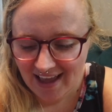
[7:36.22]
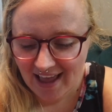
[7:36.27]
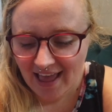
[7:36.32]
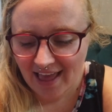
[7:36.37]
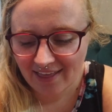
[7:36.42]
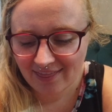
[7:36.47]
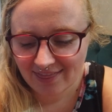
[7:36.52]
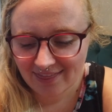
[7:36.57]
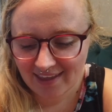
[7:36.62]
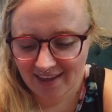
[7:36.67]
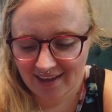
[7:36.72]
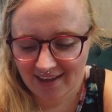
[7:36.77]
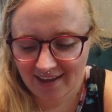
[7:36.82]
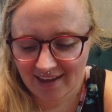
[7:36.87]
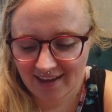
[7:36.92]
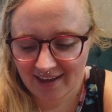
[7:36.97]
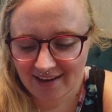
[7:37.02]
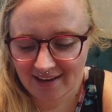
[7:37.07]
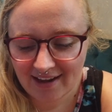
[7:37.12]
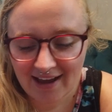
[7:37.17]
And
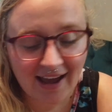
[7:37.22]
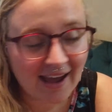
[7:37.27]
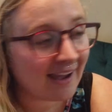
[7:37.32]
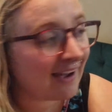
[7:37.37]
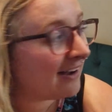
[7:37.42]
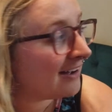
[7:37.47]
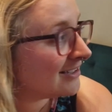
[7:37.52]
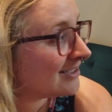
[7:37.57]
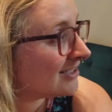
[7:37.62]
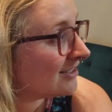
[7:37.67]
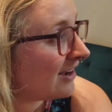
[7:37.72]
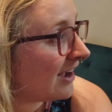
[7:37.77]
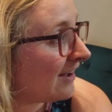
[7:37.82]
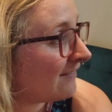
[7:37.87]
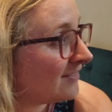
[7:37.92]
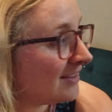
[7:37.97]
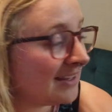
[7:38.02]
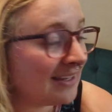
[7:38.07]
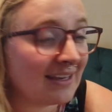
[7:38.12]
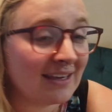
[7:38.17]
then I also
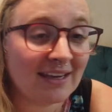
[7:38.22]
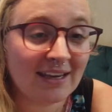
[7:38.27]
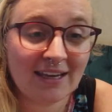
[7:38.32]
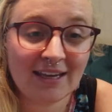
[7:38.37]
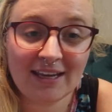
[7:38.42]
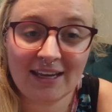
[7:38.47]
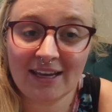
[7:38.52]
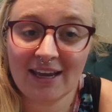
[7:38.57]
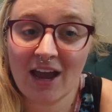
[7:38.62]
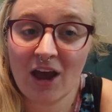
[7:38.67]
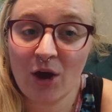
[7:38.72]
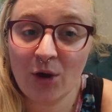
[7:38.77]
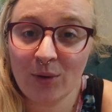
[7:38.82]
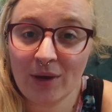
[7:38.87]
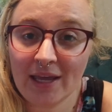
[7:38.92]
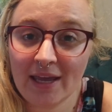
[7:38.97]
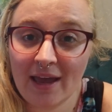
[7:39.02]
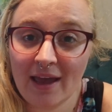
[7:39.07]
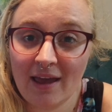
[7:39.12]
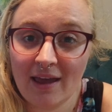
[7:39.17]
have the
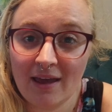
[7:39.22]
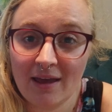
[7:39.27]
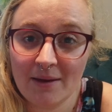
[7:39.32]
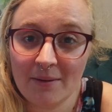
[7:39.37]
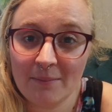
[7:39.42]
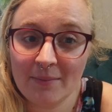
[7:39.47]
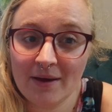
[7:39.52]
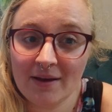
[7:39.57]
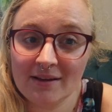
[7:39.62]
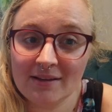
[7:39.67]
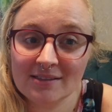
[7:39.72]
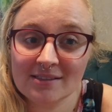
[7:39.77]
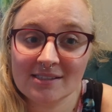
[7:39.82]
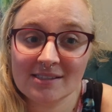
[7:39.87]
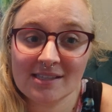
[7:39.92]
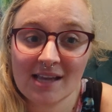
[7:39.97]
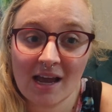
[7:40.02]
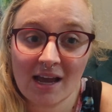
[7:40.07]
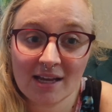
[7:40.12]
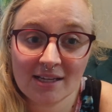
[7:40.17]
OEM
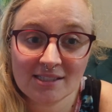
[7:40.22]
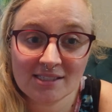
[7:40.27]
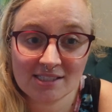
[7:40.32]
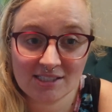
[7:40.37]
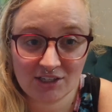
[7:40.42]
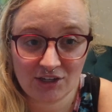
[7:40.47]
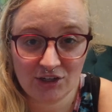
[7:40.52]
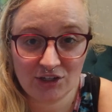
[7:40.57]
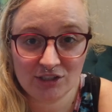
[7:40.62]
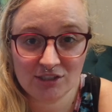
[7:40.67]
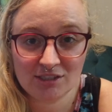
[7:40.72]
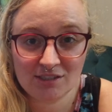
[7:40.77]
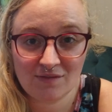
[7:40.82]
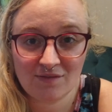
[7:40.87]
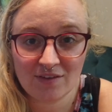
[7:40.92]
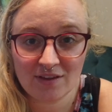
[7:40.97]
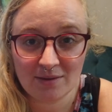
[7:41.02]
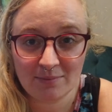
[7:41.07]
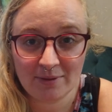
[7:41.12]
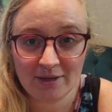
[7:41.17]
side skirts
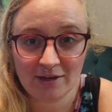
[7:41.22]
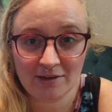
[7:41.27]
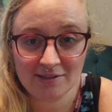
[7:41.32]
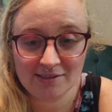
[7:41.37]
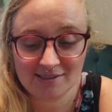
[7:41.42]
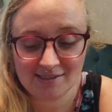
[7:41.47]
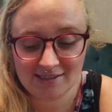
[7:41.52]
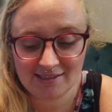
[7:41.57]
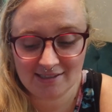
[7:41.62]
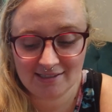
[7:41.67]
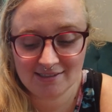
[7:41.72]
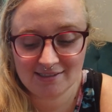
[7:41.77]
for the BRZ.